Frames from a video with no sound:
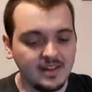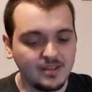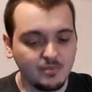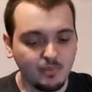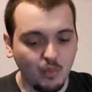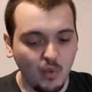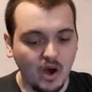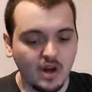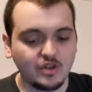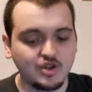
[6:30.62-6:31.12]

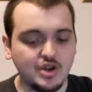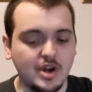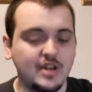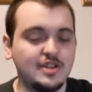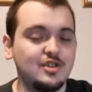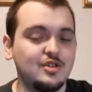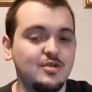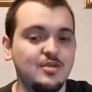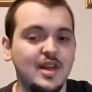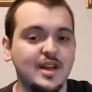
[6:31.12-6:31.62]
while trying
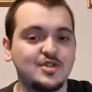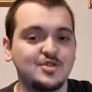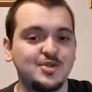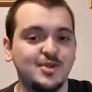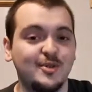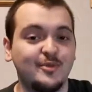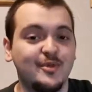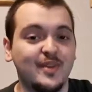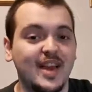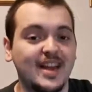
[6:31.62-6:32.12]
to do that
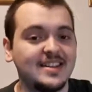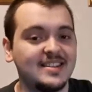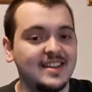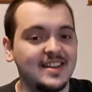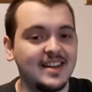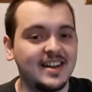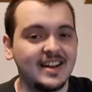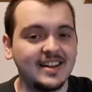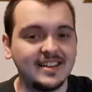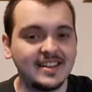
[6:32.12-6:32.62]
trophy, I did
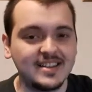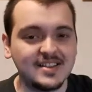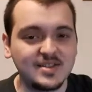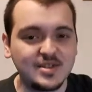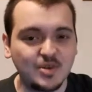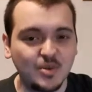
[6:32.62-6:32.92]
it at least